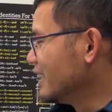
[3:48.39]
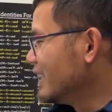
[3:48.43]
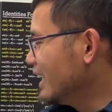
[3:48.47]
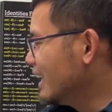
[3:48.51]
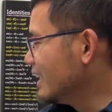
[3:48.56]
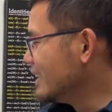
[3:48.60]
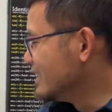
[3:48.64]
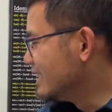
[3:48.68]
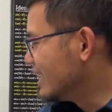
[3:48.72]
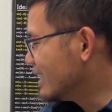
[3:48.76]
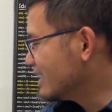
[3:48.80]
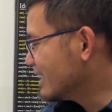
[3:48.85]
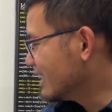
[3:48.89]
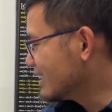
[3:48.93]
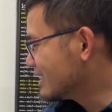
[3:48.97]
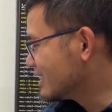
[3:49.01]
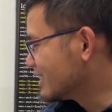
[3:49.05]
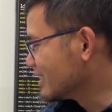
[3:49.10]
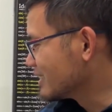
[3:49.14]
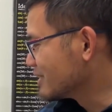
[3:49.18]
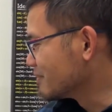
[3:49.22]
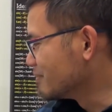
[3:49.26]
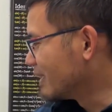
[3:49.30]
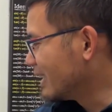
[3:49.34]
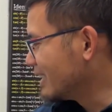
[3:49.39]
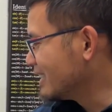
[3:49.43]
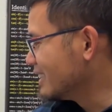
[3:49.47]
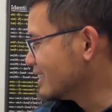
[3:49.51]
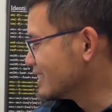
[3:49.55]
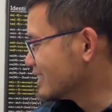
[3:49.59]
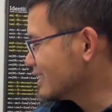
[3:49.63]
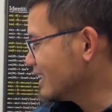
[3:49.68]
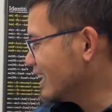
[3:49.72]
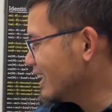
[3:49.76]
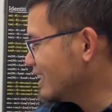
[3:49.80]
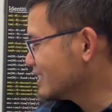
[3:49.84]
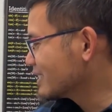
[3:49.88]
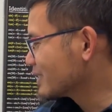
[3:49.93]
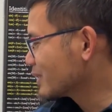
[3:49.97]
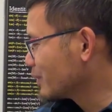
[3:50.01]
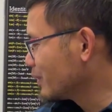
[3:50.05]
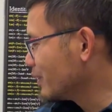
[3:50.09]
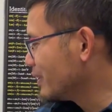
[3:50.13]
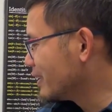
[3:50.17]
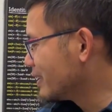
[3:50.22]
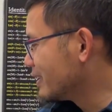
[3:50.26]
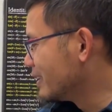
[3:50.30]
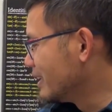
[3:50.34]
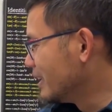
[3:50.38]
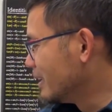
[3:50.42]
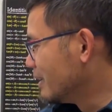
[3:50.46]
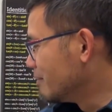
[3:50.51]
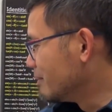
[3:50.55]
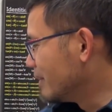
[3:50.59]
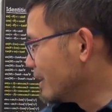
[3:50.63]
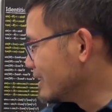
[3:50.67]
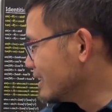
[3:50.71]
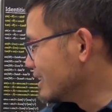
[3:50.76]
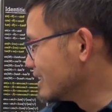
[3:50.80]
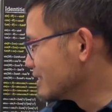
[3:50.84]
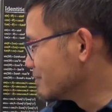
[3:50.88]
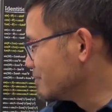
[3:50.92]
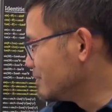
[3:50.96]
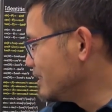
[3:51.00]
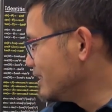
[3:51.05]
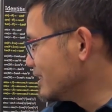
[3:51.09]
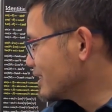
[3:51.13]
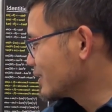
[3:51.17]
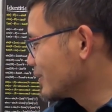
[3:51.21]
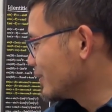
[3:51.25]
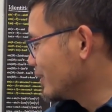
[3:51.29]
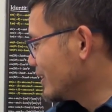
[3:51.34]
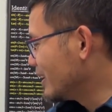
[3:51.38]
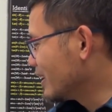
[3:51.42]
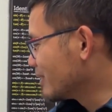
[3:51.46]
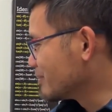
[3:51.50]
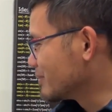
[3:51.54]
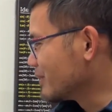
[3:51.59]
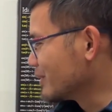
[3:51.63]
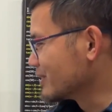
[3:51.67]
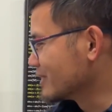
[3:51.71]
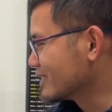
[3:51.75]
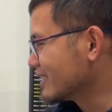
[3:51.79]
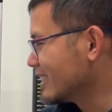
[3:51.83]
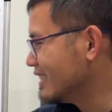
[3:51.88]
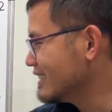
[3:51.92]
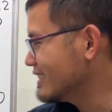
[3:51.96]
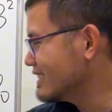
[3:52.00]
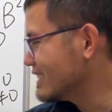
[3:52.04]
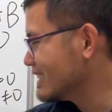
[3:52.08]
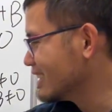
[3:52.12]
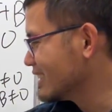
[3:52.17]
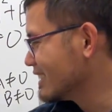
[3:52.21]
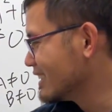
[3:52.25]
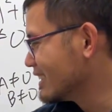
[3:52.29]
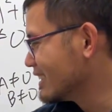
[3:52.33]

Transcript: And then that's just minus a squared minus b squared on both sides